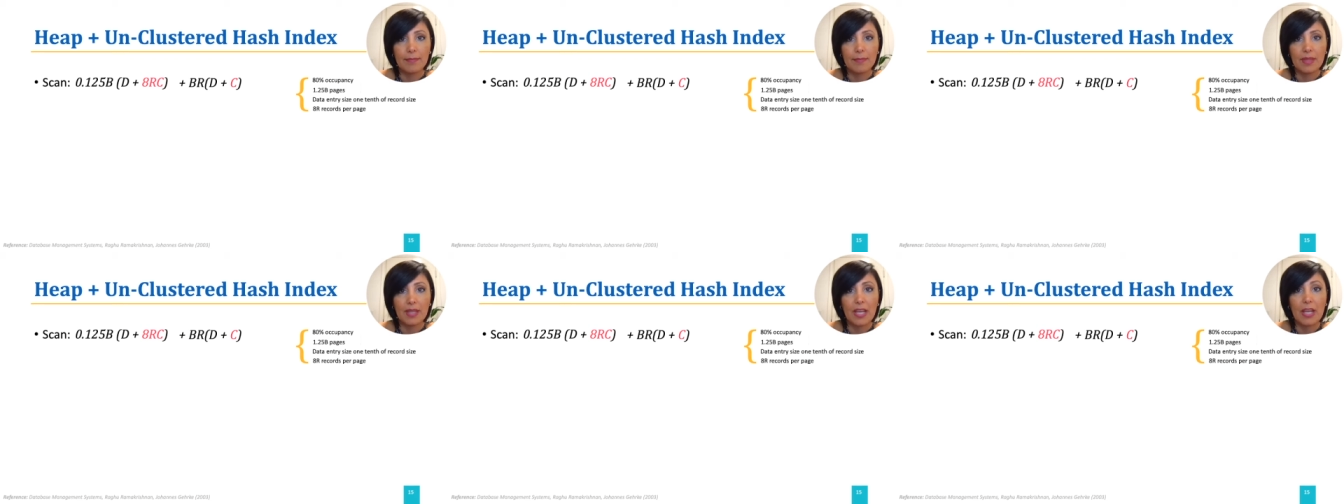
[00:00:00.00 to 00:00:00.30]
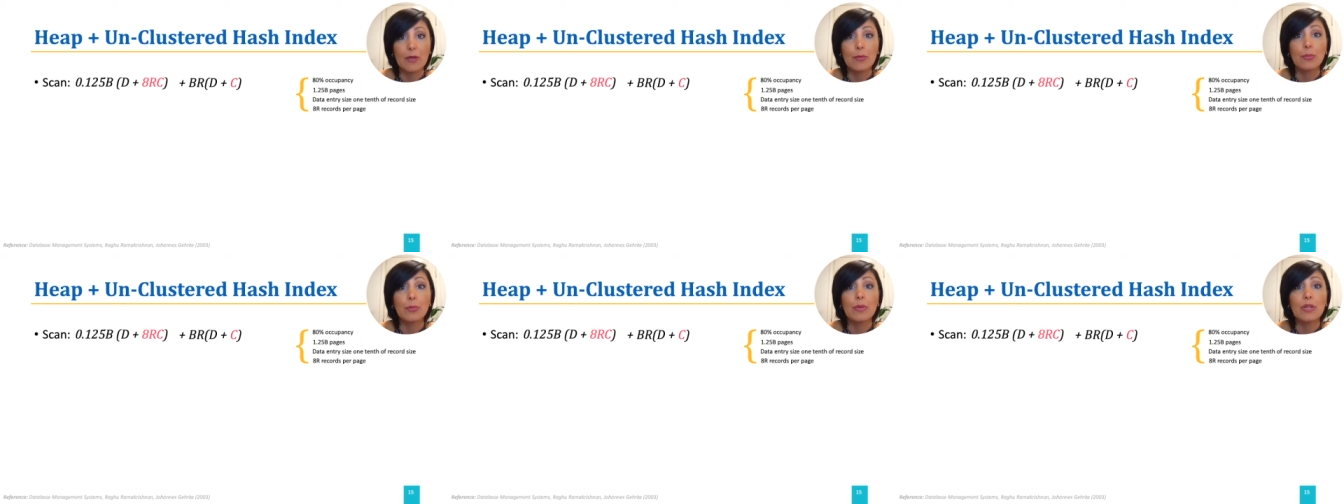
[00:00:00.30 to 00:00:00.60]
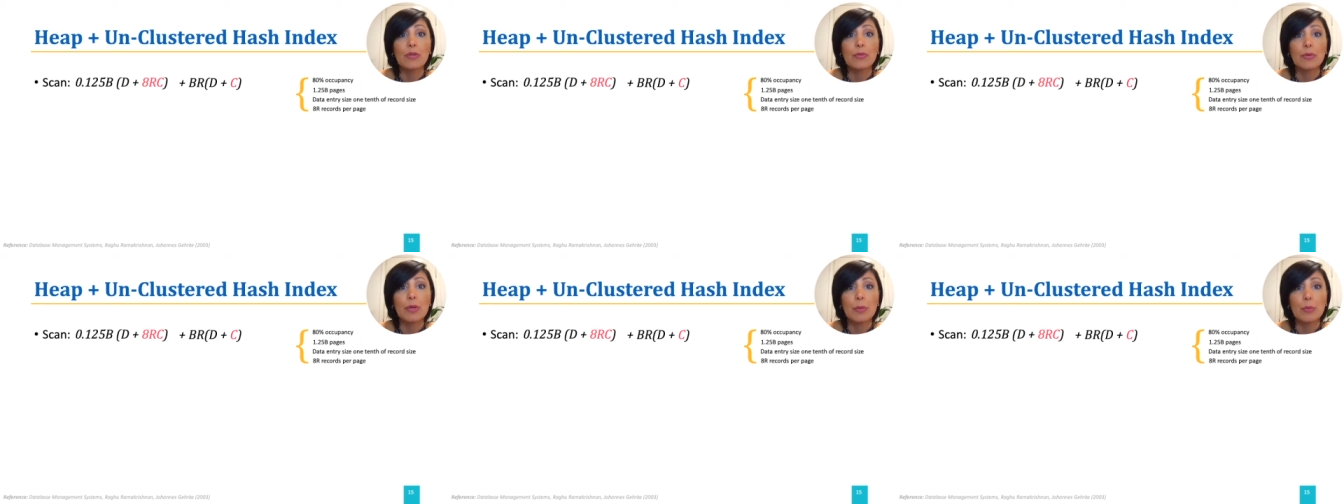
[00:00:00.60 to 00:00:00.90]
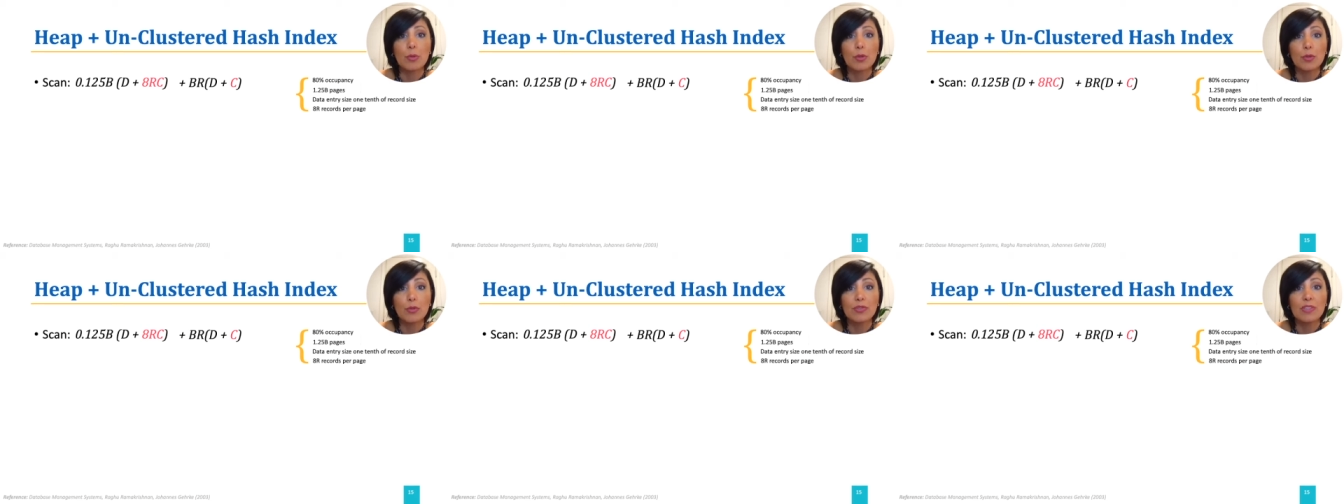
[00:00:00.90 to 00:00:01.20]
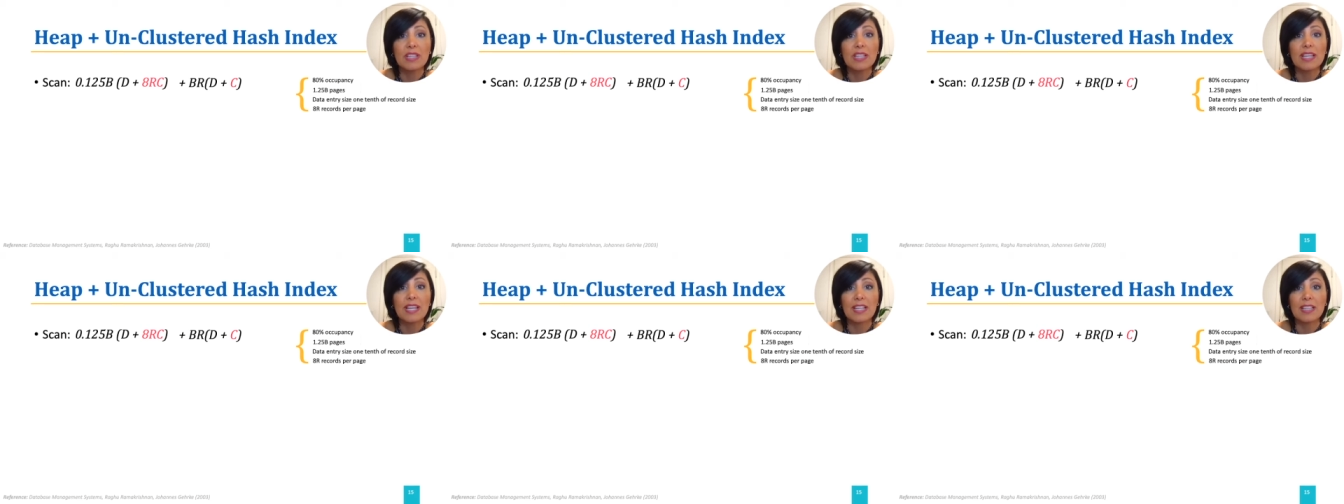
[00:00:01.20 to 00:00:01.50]
If we remove
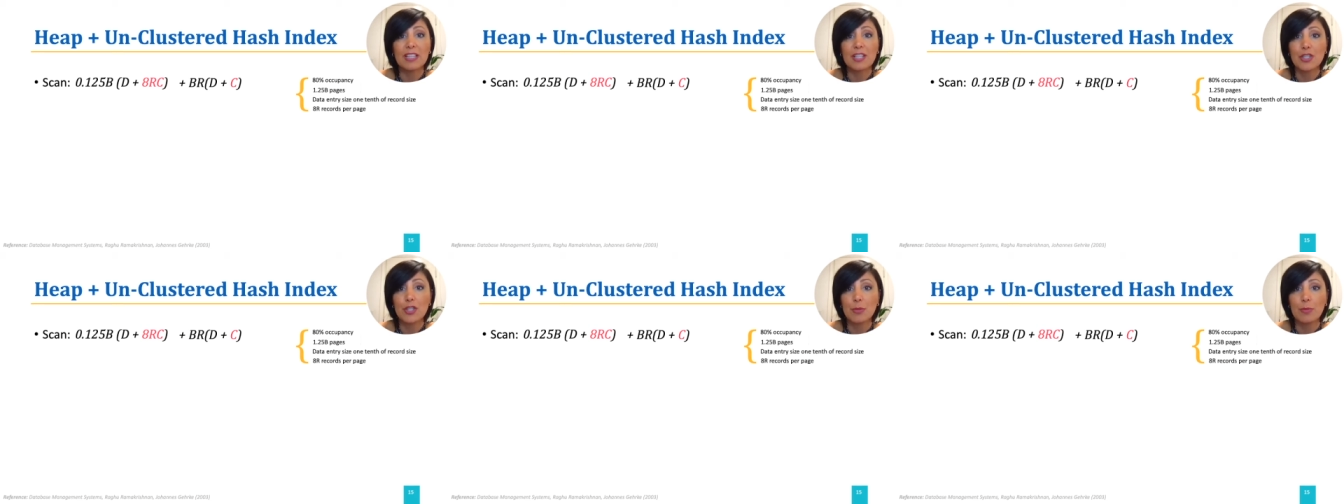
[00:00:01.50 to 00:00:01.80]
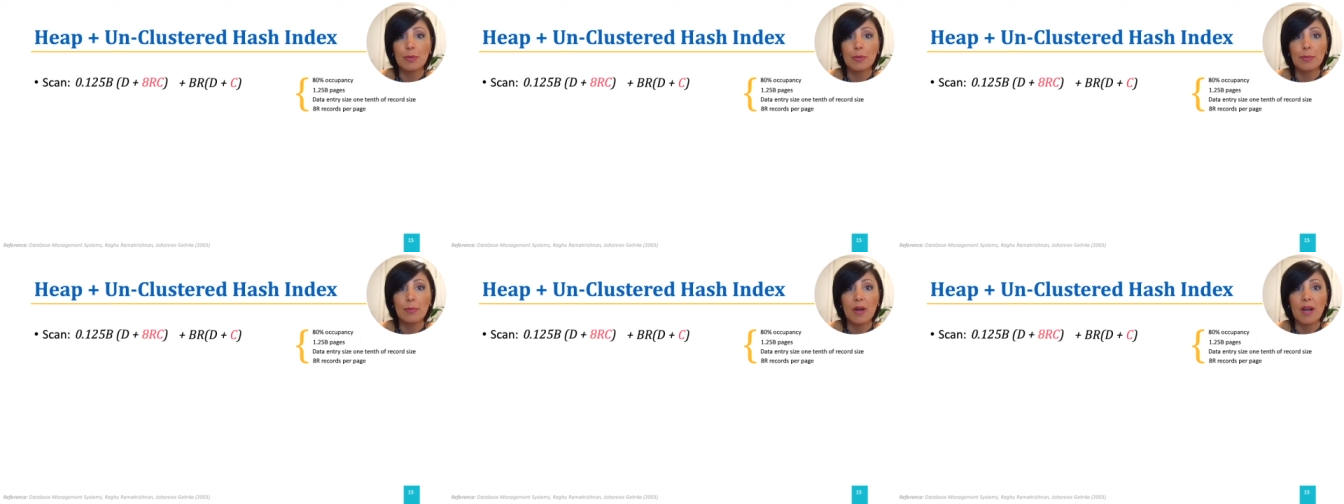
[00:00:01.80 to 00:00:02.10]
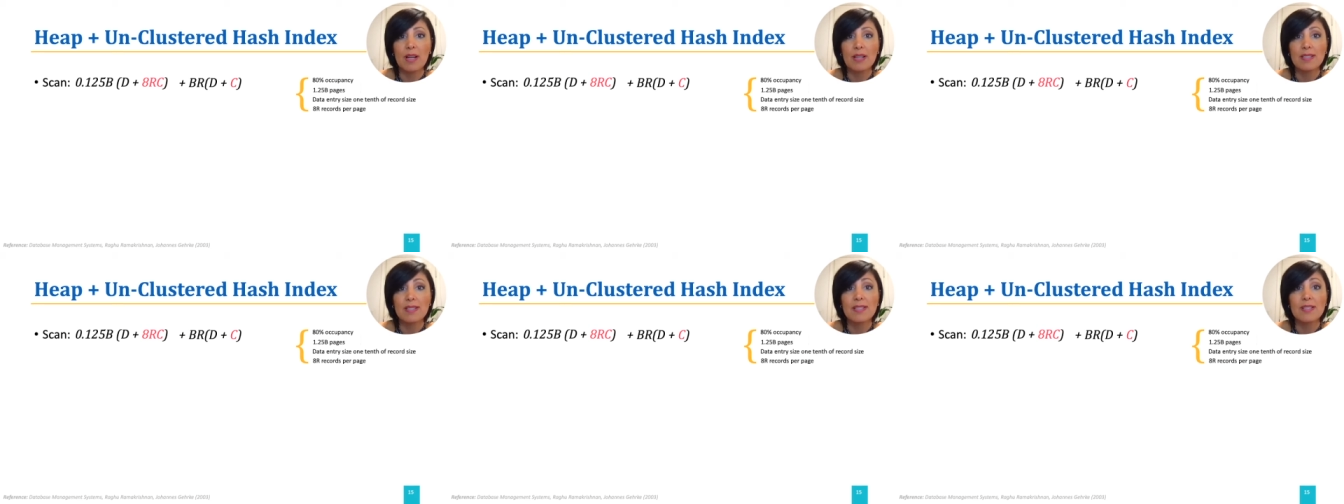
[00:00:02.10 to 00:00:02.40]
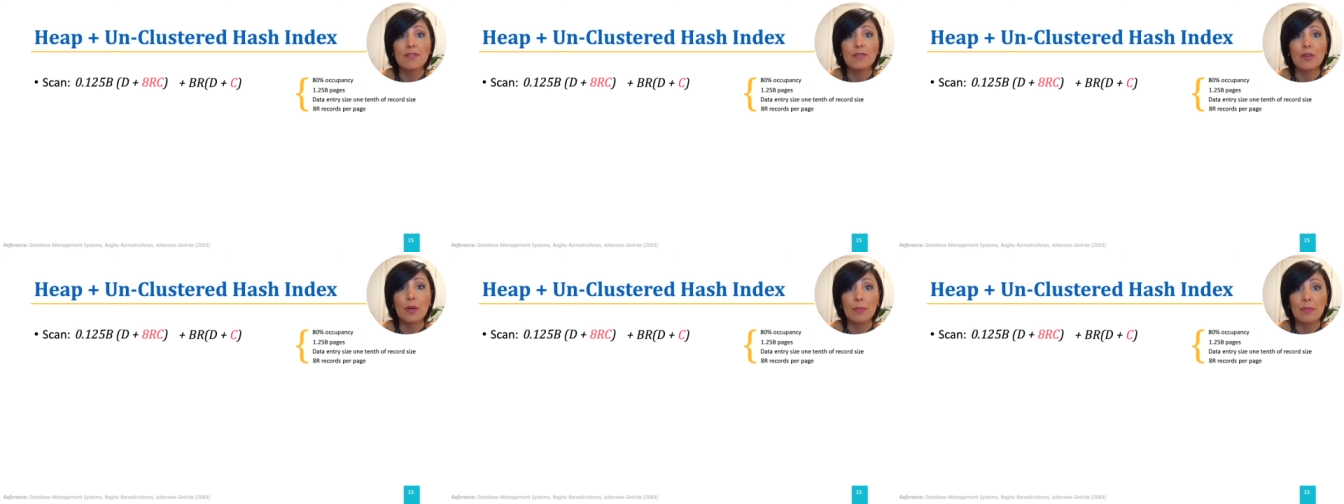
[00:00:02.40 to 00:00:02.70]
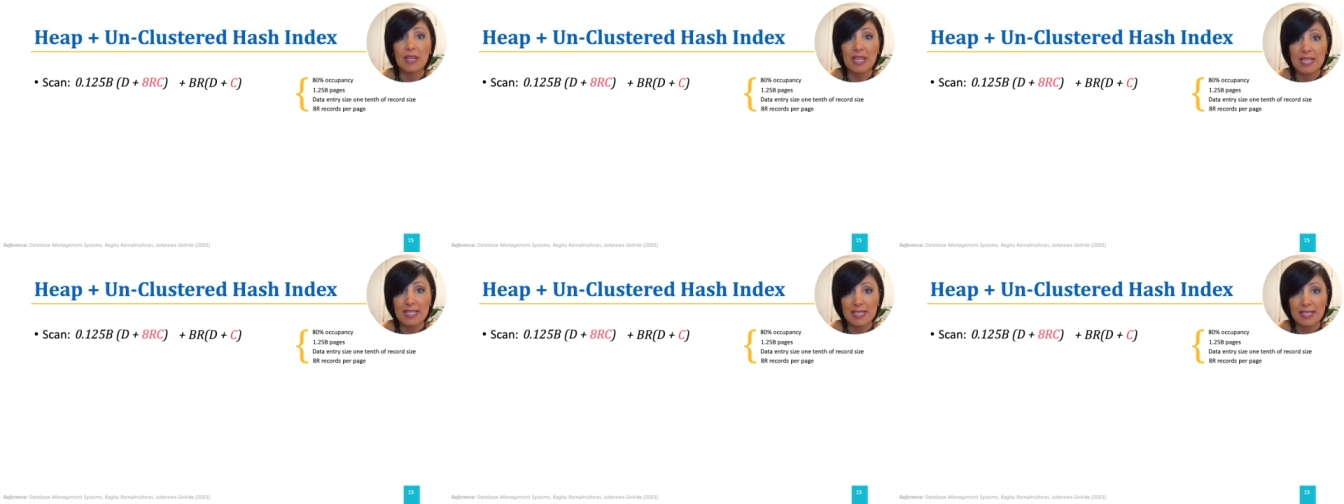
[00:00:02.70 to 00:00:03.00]
the negligible parts from
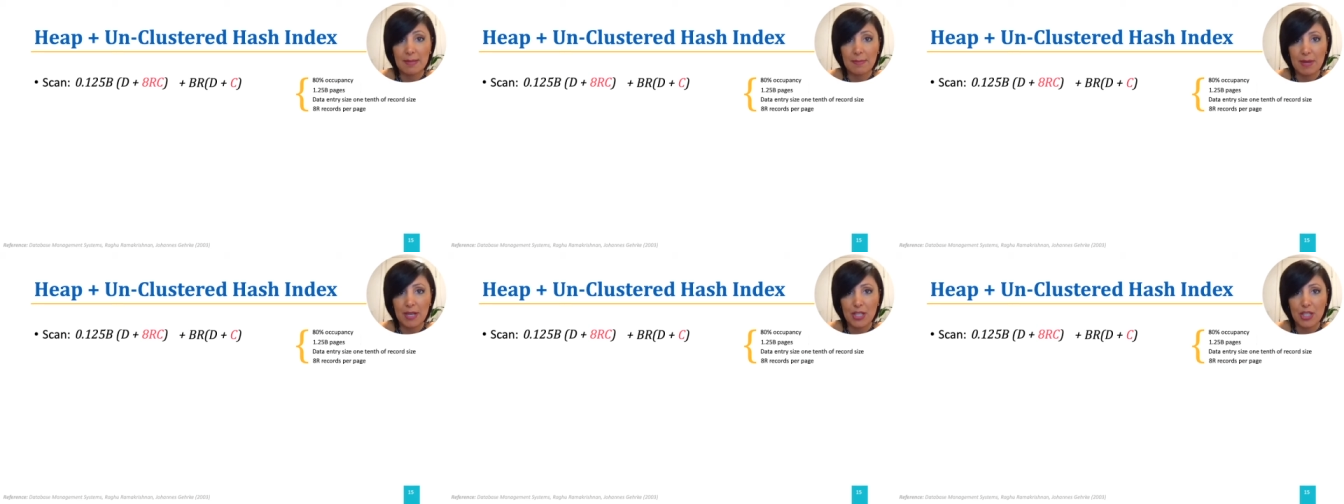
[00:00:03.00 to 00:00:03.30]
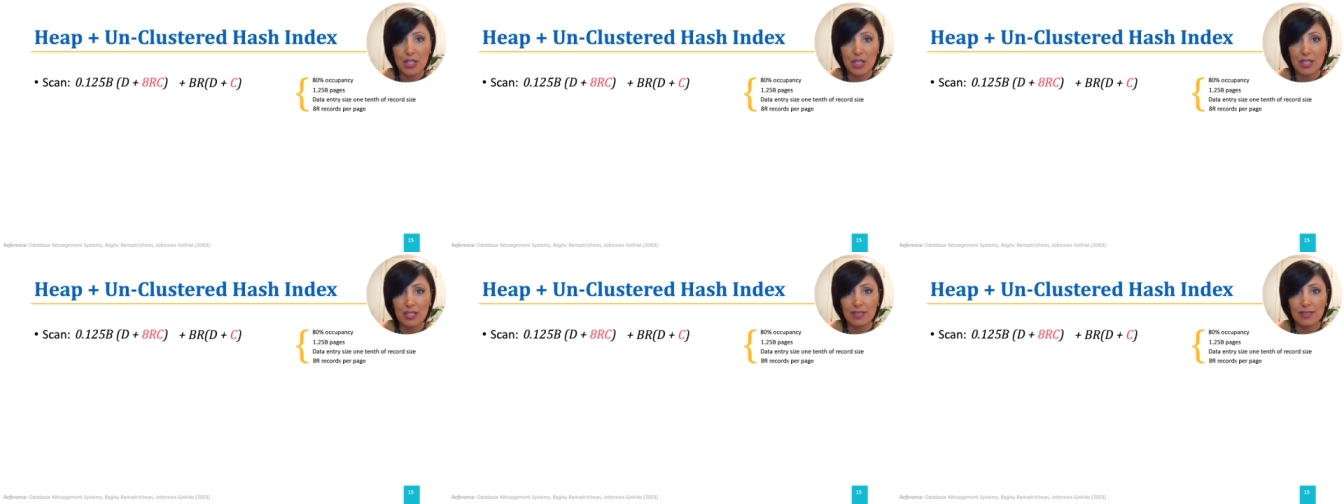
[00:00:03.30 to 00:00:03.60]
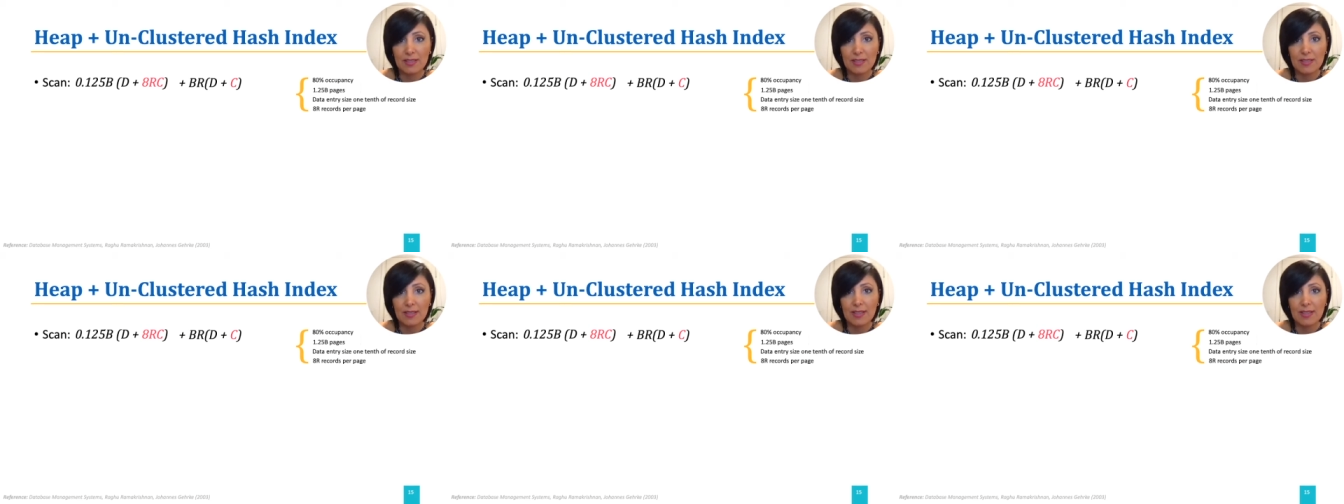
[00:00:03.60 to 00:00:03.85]
the estimation